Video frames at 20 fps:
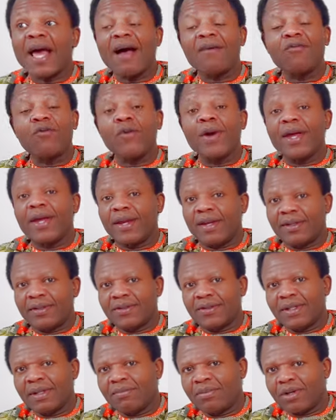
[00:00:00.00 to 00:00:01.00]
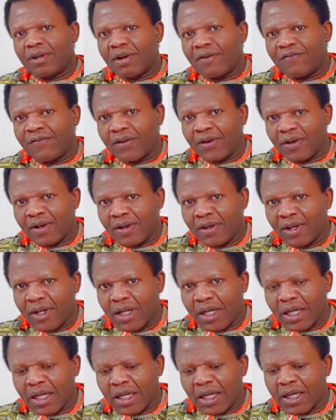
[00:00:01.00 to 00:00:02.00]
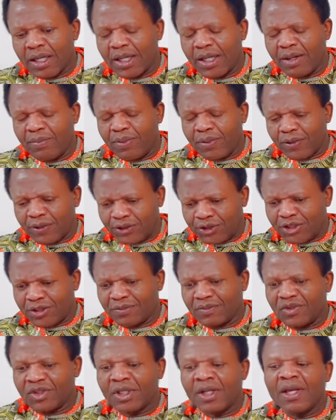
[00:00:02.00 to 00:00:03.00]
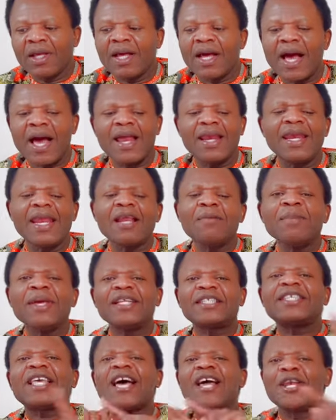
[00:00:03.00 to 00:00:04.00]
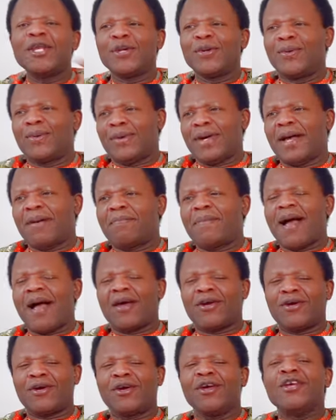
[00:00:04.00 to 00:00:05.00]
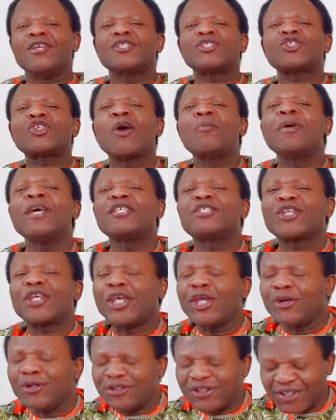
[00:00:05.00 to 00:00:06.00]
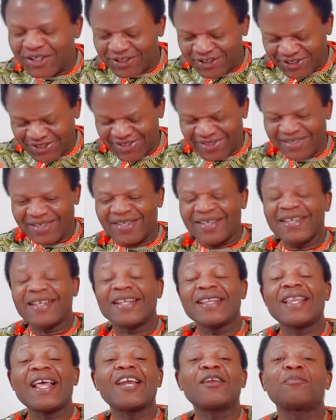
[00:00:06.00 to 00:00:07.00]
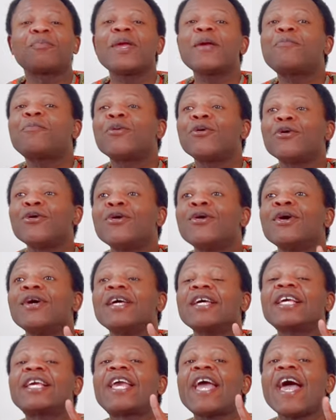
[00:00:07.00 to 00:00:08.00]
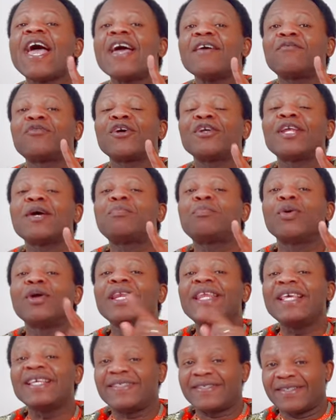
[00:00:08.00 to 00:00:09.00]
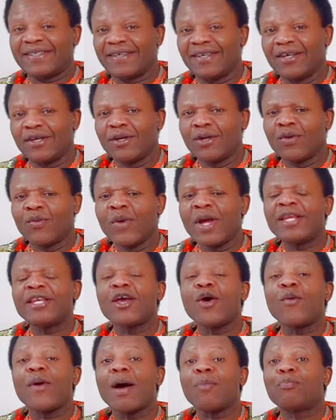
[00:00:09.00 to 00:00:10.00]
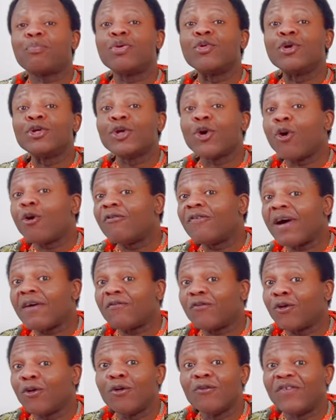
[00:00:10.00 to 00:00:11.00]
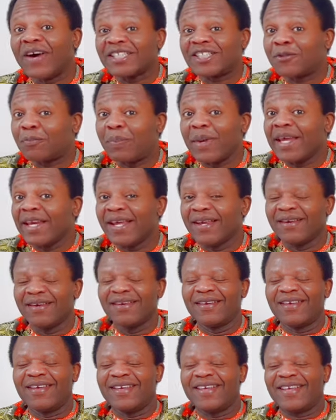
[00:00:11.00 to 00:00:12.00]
halfway through the book of Hebrews. Let me tell you about some excuses that people gave to the police when they were pulled over for over-speeding.